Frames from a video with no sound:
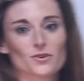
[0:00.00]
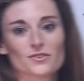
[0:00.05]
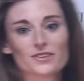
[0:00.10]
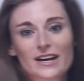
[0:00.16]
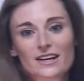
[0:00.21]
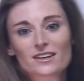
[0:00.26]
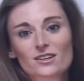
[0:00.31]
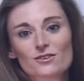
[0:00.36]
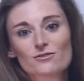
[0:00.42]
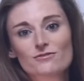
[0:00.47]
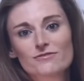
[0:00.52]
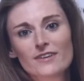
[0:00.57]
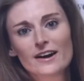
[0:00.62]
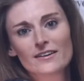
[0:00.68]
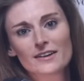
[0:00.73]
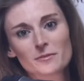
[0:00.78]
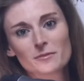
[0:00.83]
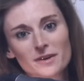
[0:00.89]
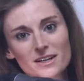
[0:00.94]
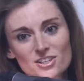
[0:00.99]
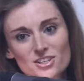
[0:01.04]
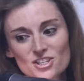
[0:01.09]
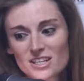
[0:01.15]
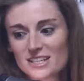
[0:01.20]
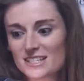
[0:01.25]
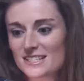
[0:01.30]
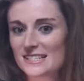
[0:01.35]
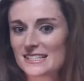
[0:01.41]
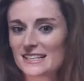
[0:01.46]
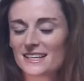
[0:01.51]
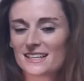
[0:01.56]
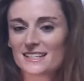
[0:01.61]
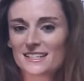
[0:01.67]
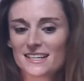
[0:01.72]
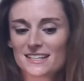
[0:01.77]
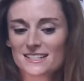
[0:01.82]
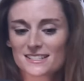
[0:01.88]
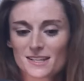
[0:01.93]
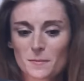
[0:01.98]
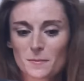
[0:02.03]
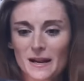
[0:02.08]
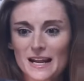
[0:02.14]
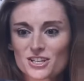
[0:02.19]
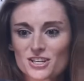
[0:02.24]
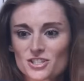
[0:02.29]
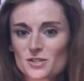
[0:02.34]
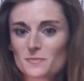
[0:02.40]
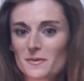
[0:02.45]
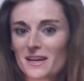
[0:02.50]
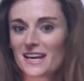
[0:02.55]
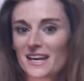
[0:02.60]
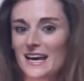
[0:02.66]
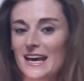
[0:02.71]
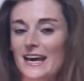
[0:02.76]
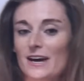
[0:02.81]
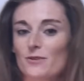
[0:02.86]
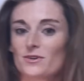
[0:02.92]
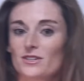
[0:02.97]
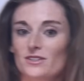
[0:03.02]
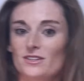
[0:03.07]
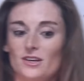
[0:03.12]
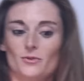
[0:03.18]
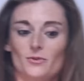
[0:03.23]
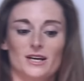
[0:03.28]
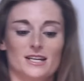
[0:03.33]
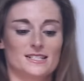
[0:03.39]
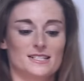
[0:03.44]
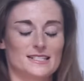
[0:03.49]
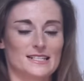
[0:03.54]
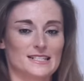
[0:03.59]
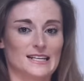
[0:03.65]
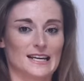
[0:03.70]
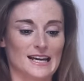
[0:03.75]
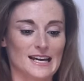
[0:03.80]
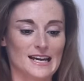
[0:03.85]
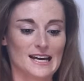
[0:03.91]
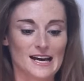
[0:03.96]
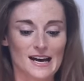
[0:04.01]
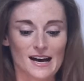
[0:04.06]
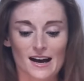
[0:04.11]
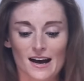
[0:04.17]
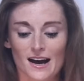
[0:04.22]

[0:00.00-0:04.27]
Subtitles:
Well, thank you very much indeed. It's a pleasure to be here with you in Sydney.